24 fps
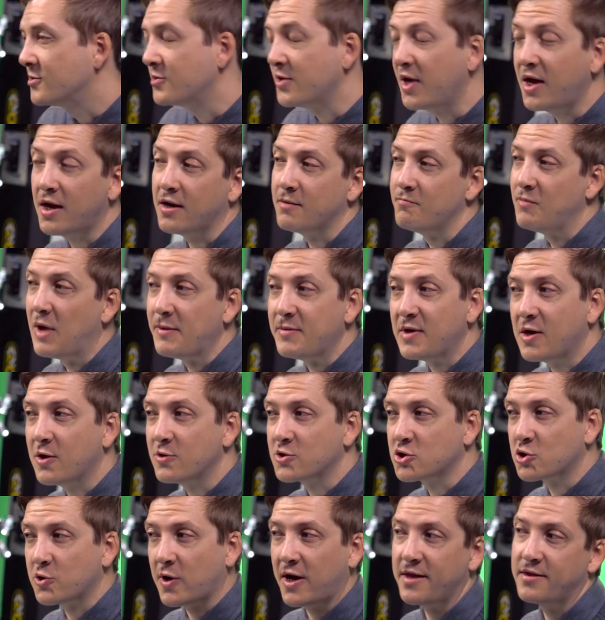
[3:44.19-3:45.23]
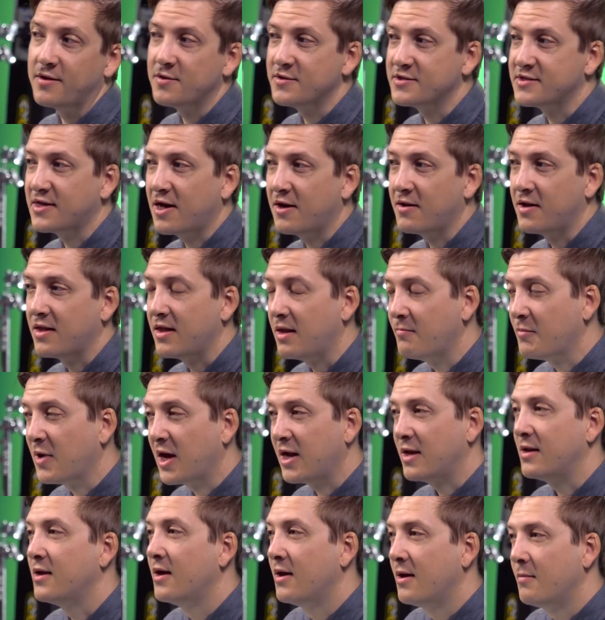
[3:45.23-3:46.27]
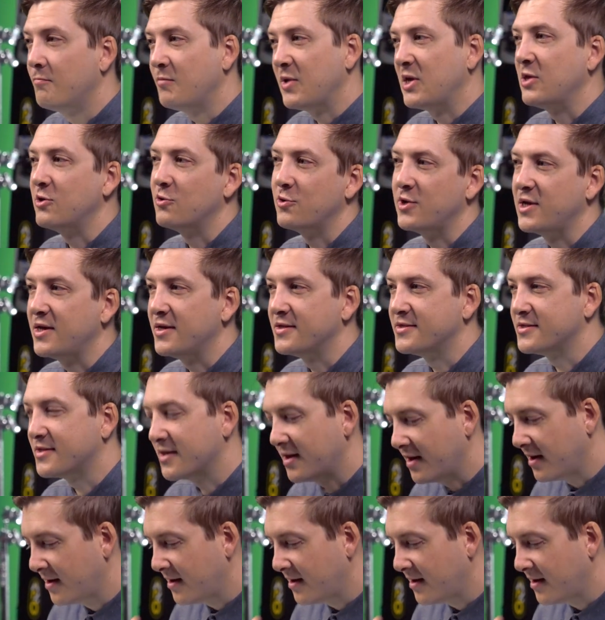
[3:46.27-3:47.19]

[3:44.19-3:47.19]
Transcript: So yeah, maybe go try those out and they might meet your needs.